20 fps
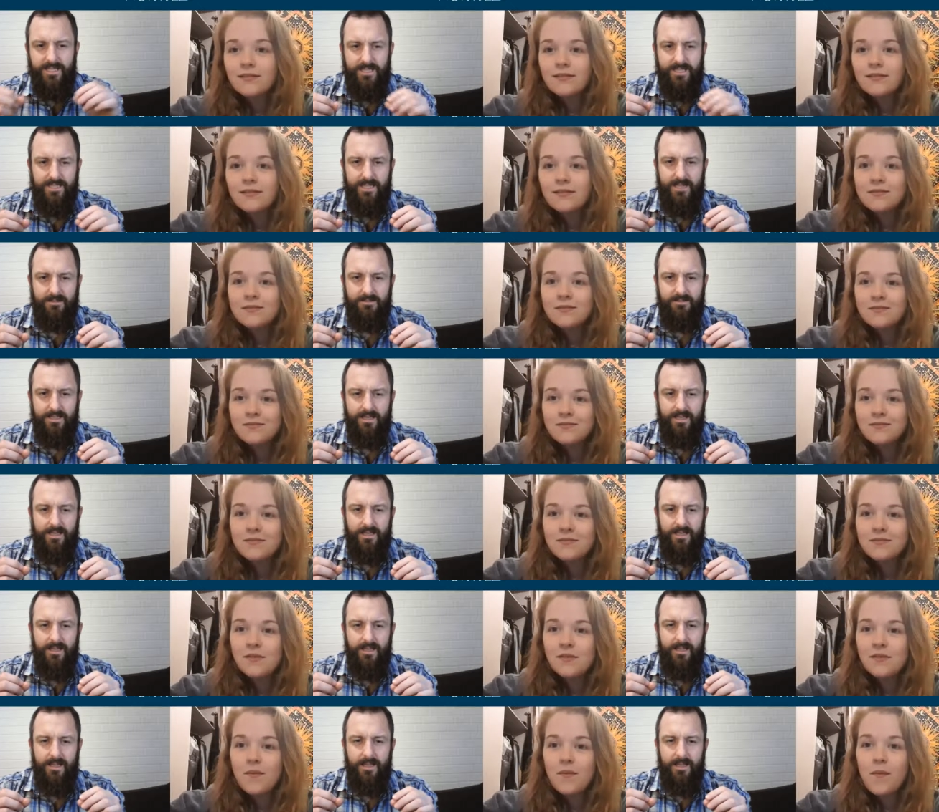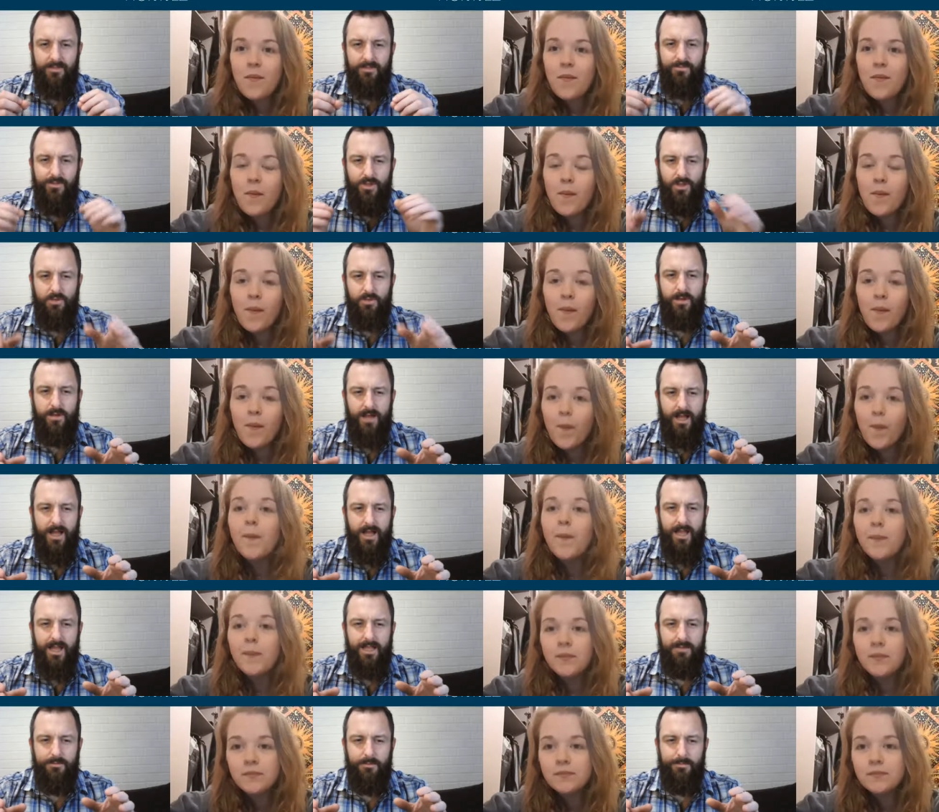Speaker 1: details that, for you and I,
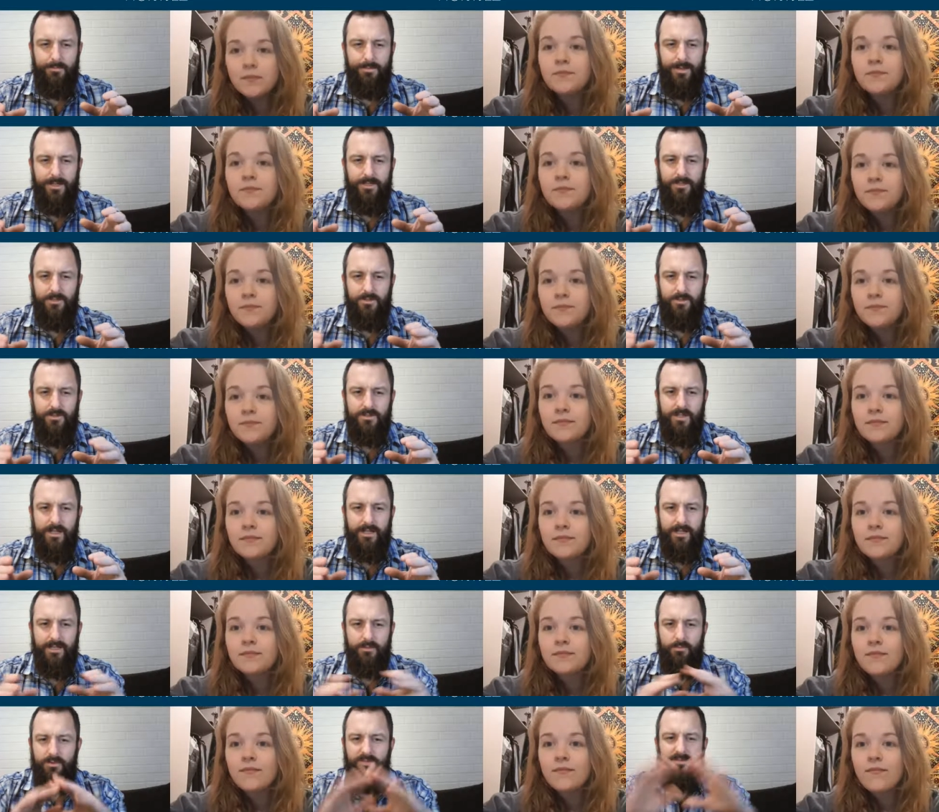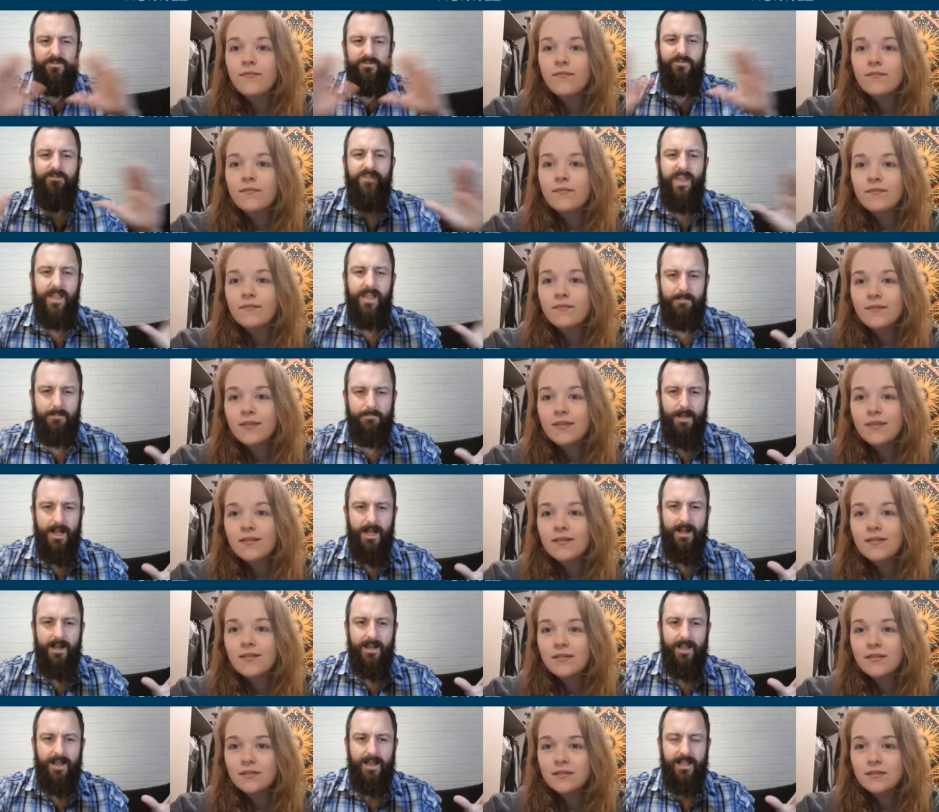it would be just like you wouldn't think
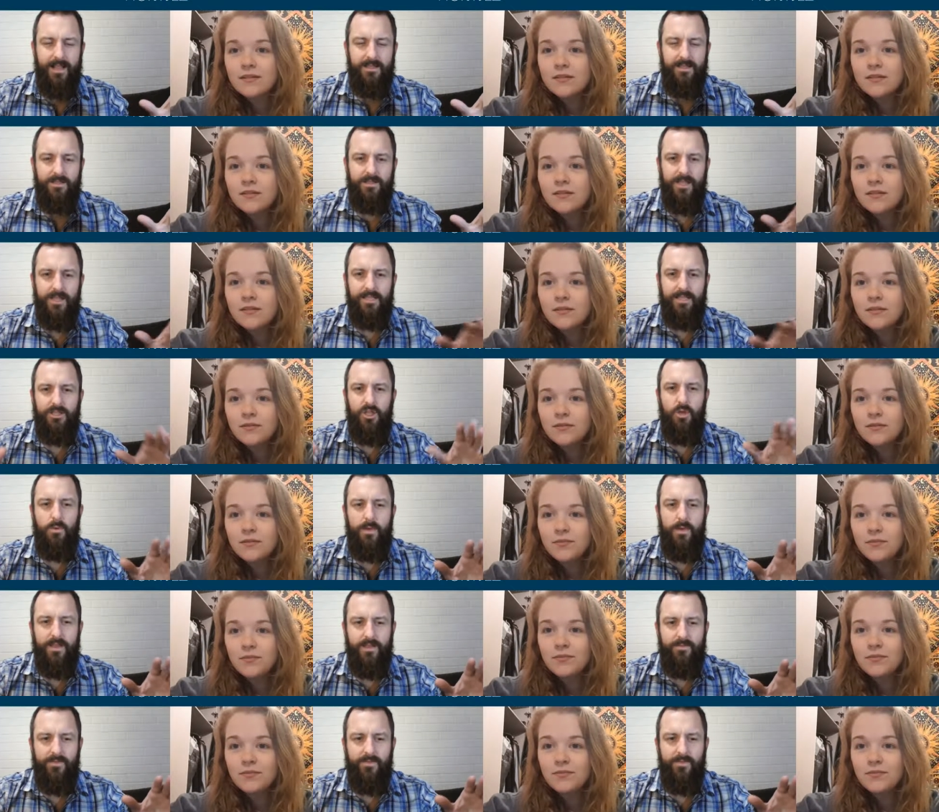about it, and then they do it, and you